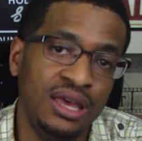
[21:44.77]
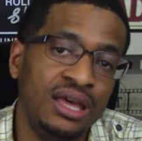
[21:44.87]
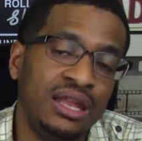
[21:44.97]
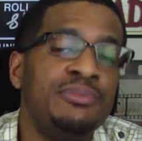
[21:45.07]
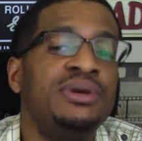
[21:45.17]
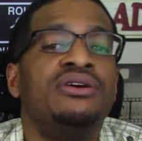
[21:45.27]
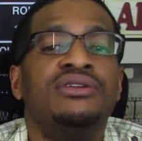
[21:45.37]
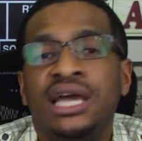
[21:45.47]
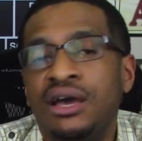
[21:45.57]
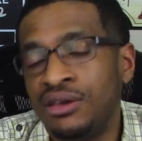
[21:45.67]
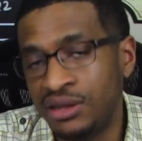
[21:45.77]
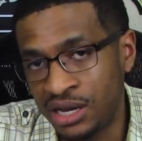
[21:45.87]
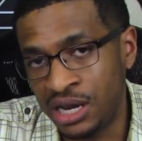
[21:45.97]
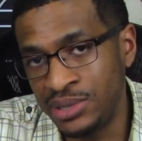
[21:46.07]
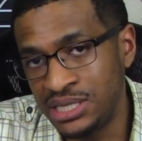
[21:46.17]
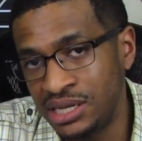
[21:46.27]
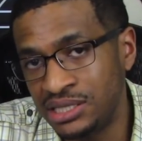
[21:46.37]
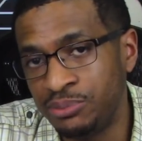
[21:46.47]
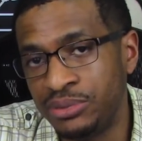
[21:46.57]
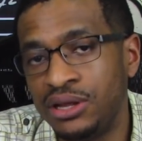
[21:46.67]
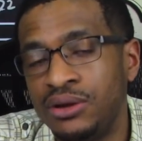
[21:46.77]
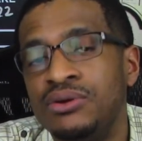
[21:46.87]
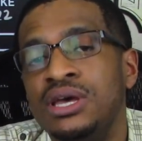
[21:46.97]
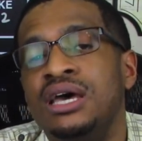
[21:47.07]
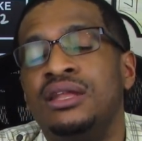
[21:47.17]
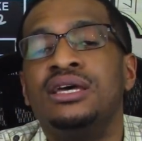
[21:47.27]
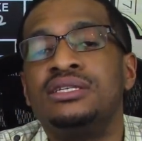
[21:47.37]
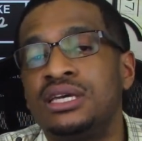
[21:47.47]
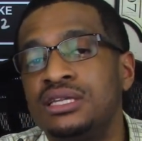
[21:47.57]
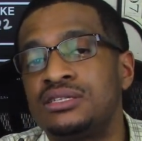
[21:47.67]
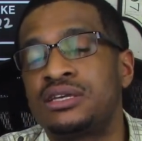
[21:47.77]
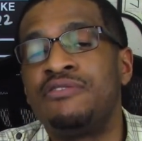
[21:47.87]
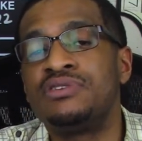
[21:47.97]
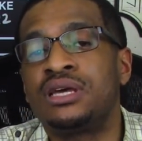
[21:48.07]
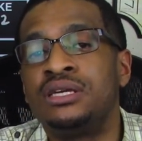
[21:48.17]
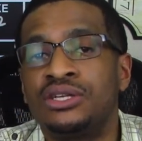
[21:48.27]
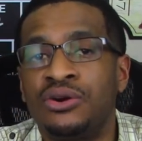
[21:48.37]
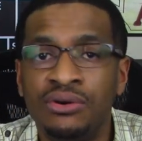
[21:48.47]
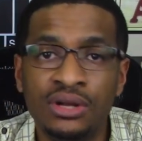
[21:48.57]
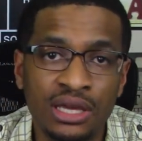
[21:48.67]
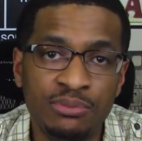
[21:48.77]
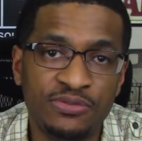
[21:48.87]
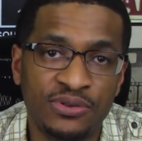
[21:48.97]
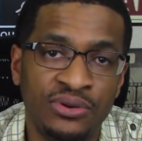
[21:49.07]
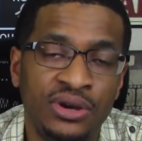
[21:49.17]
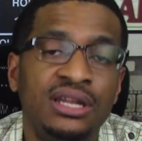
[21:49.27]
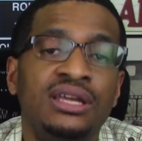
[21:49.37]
Let me know down in the comment section below. Let's get this conversation going and keep it flowing.